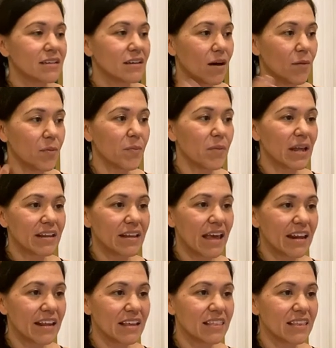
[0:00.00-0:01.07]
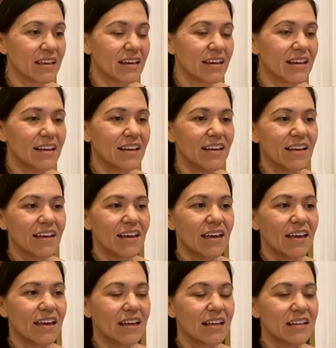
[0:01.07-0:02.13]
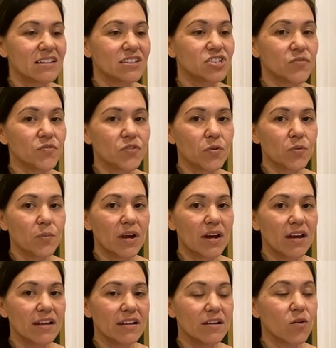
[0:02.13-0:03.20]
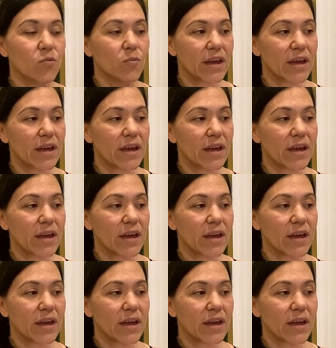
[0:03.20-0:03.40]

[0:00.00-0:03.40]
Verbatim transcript: Compliment anything and shift your mind